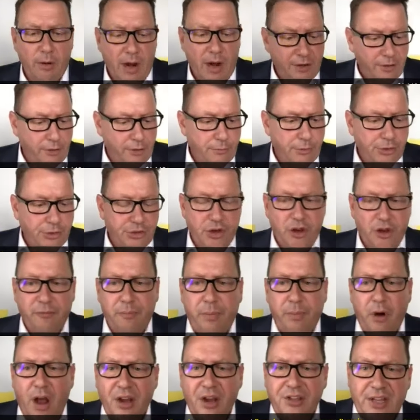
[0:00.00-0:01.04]
We're under the
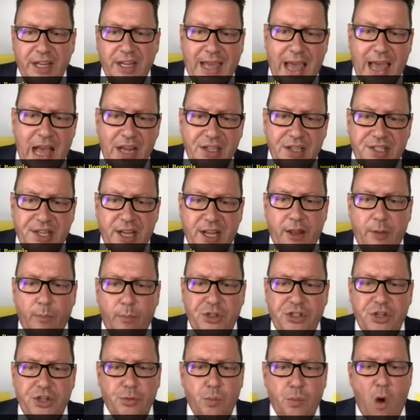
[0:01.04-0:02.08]
reserve price. I can't sell it,
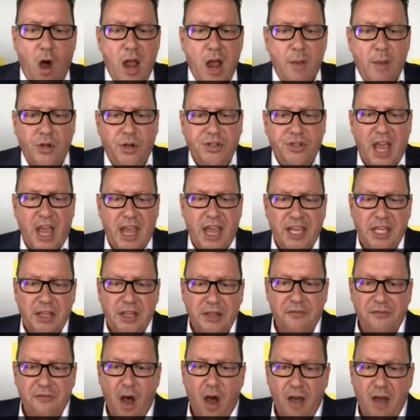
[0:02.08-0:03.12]
which is why I'm not taking
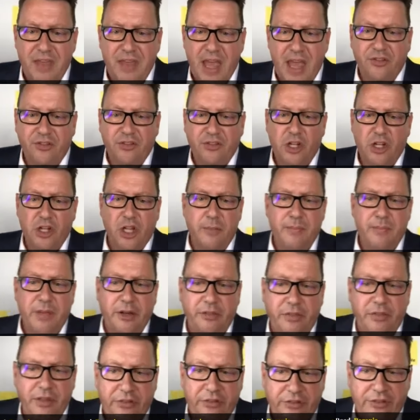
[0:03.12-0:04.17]
the $5,000 bid
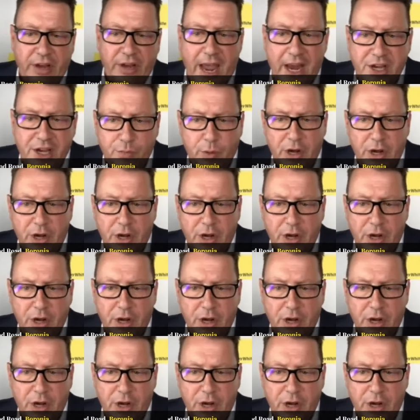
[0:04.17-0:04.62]
at this stage.